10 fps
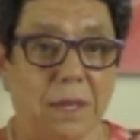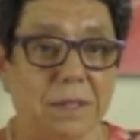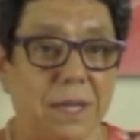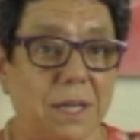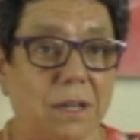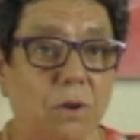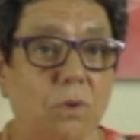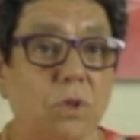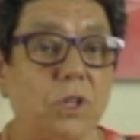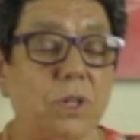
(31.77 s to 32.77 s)
Taking
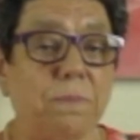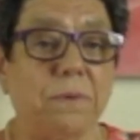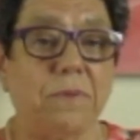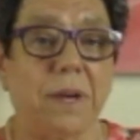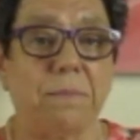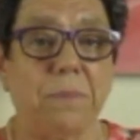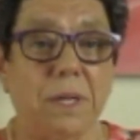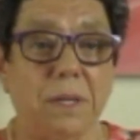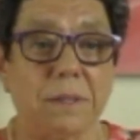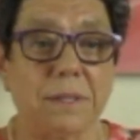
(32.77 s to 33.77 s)
ownership of that
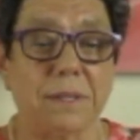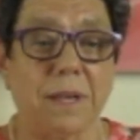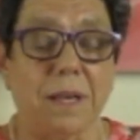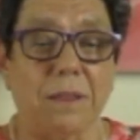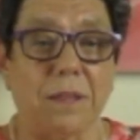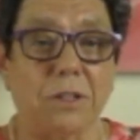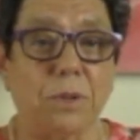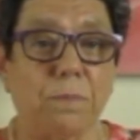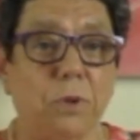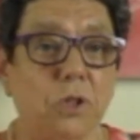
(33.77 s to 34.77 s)
means that
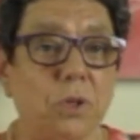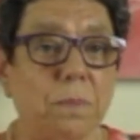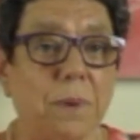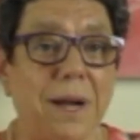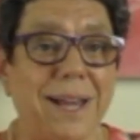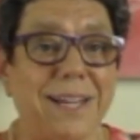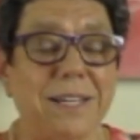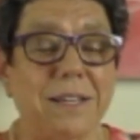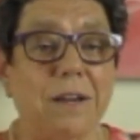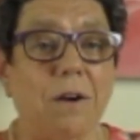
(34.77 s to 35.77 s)
you put your mind
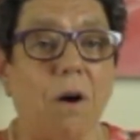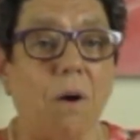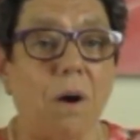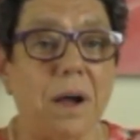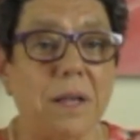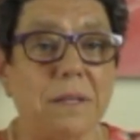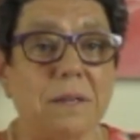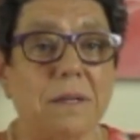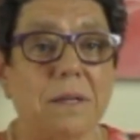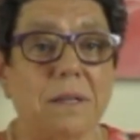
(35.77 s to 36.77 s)
on
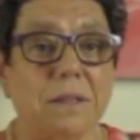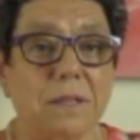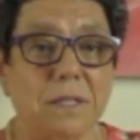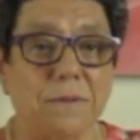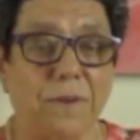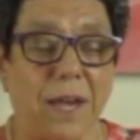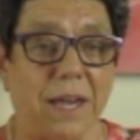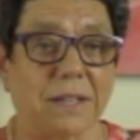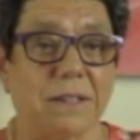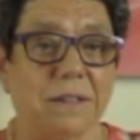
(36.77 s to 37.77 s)
this
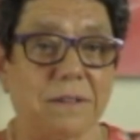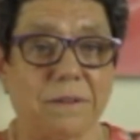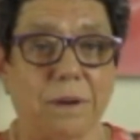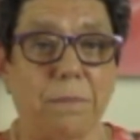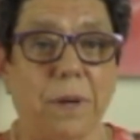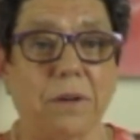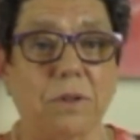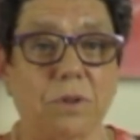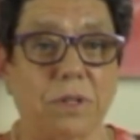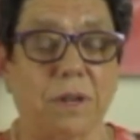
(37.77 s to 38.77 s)
fact about
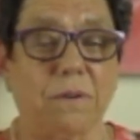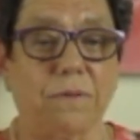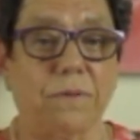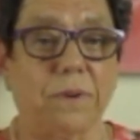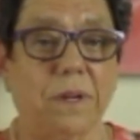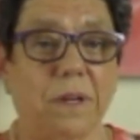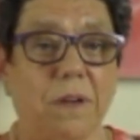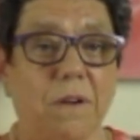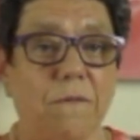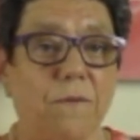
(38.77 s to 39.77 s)
yourself,
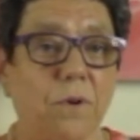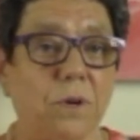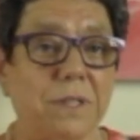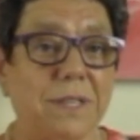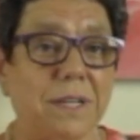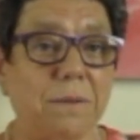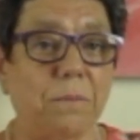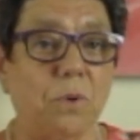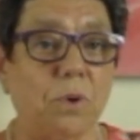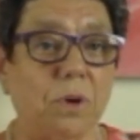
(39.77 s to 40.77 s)
focusing
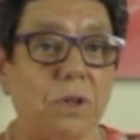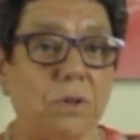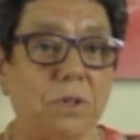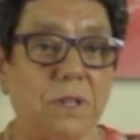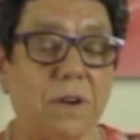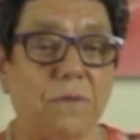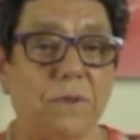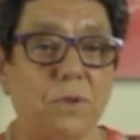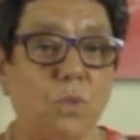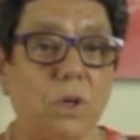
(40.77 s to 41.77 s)
more on yourself
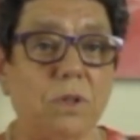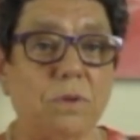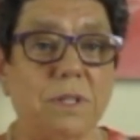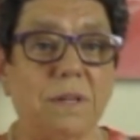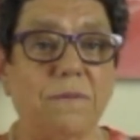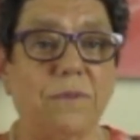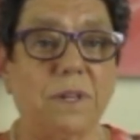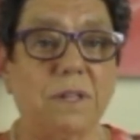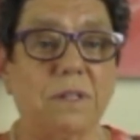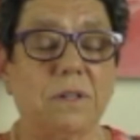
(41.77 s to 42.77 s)
as one who is
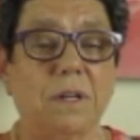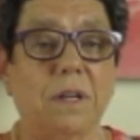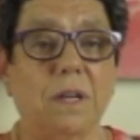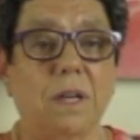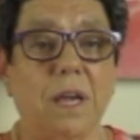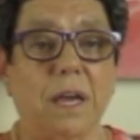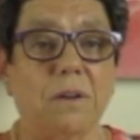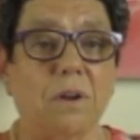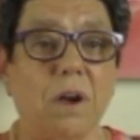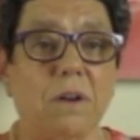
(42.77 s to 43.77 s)
infinite
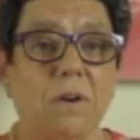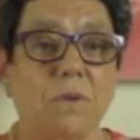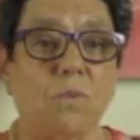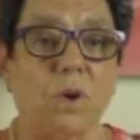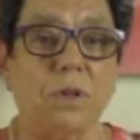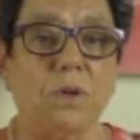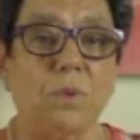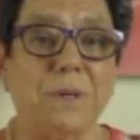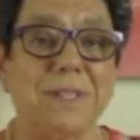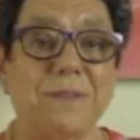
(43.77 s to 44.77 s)
and not on one
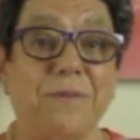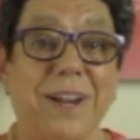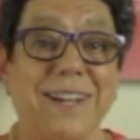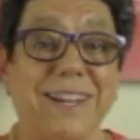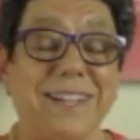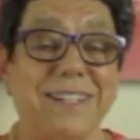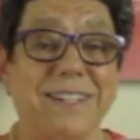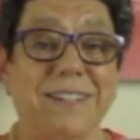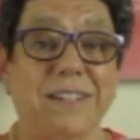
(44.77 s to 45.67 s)
who is finite.